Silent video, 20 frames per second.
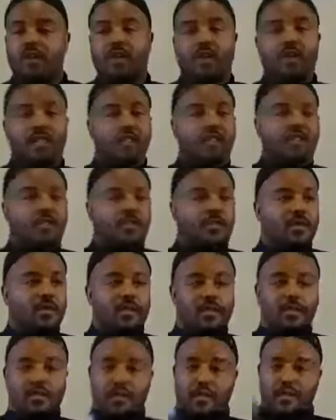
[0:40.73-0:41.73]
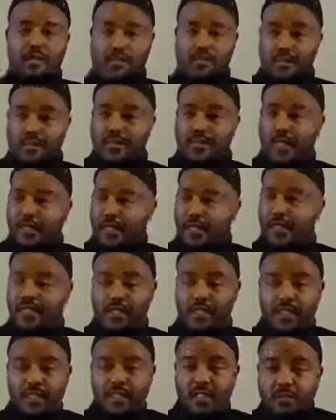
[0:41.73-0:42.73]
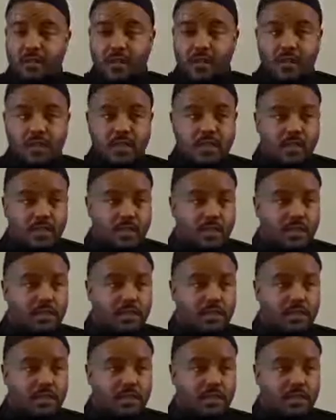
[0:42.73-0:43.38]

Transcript: all the knowledge in the world comes from this book.